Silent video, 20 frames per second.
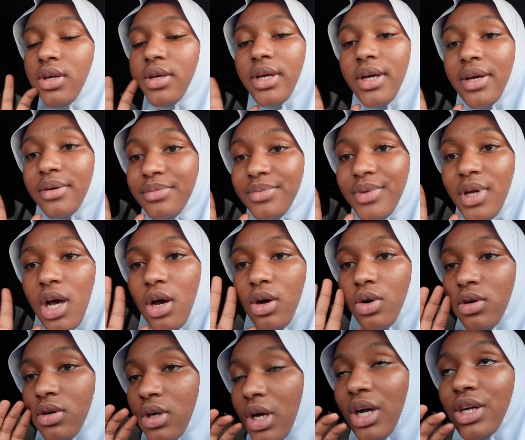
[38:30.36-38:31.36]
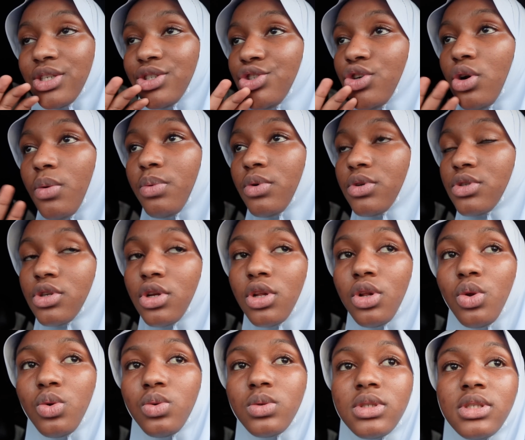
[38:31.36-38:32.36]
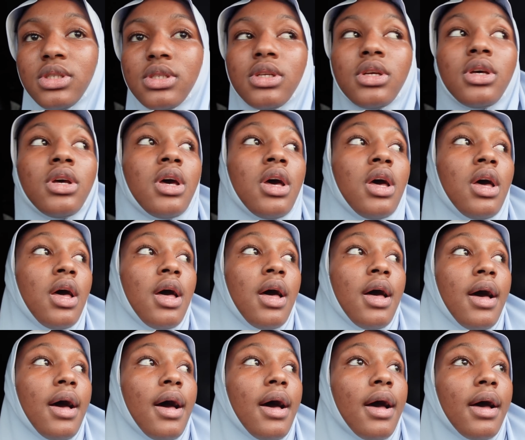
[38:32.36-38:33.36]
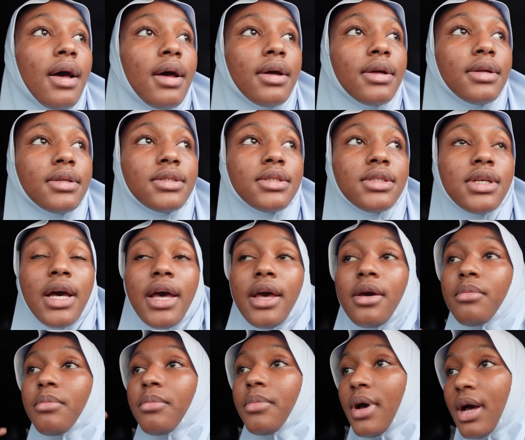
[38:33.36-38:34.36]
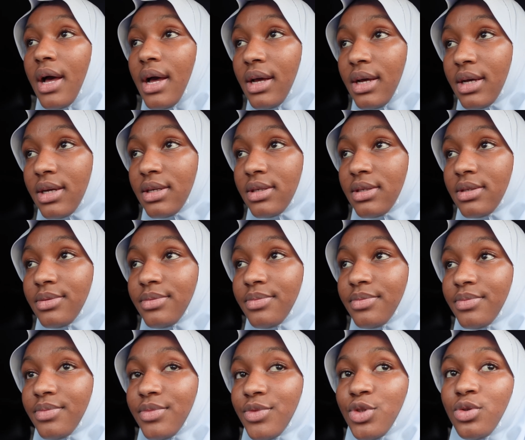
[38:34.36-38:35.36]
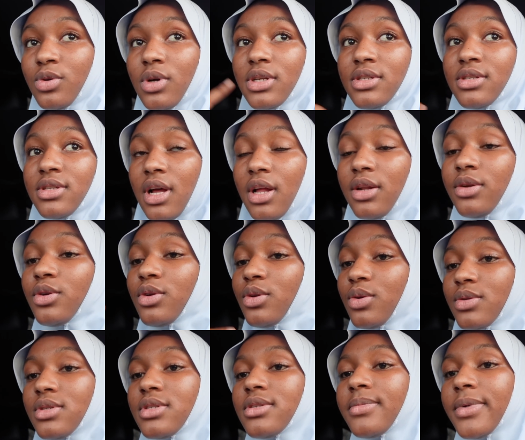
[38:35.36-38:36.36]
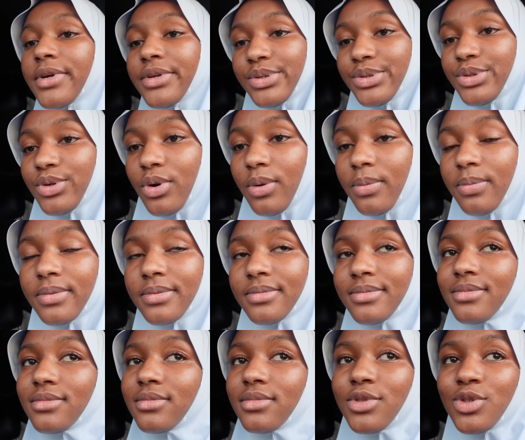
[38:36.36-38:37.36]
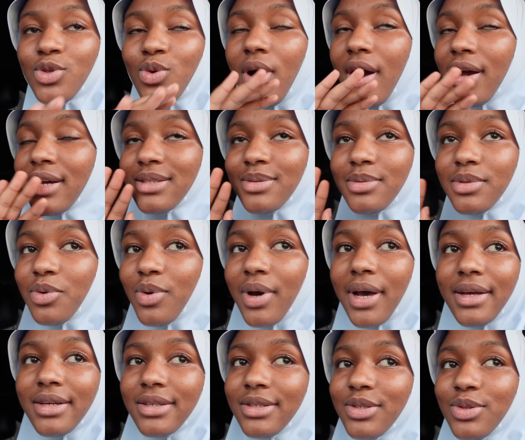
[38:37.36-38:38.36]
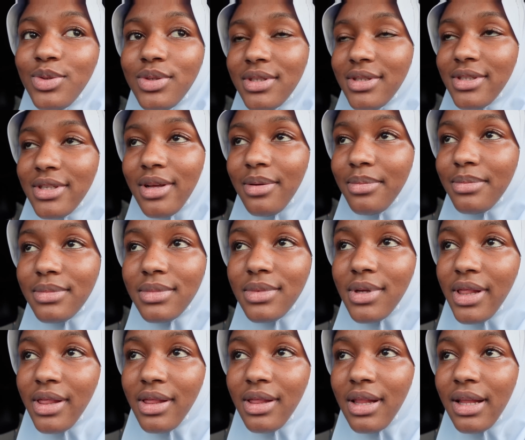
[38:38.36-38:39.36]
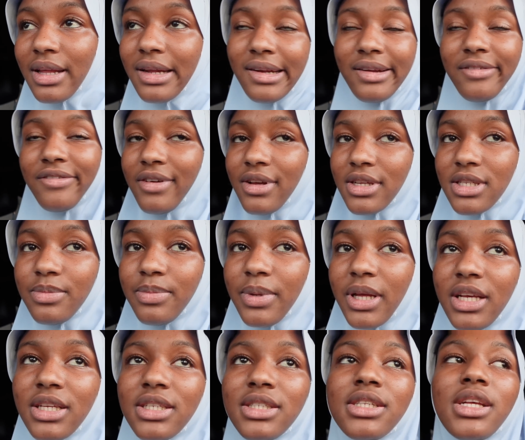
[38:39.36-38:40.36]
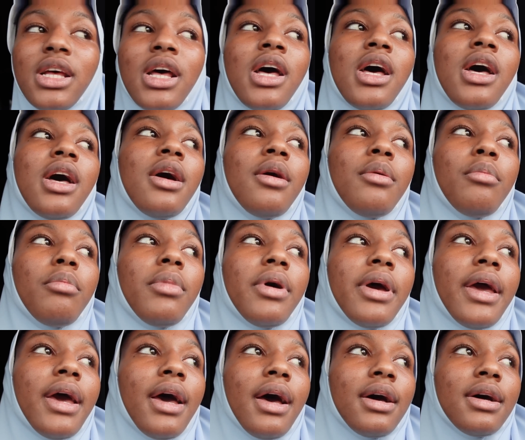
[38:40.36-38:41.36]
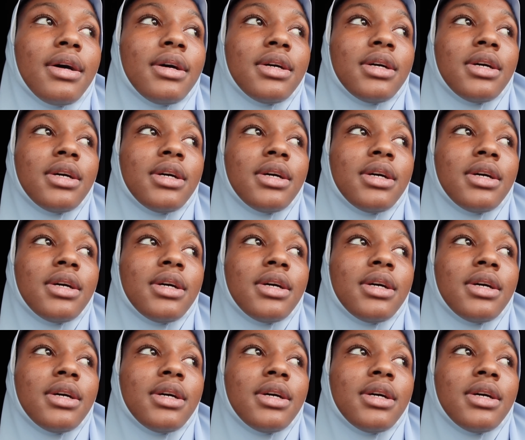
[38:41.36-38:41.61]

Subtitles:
Yeah, her shop was closed. And I am back to a salon close to my shop. Don't ask me why I didn't use them in the first place. But yeah,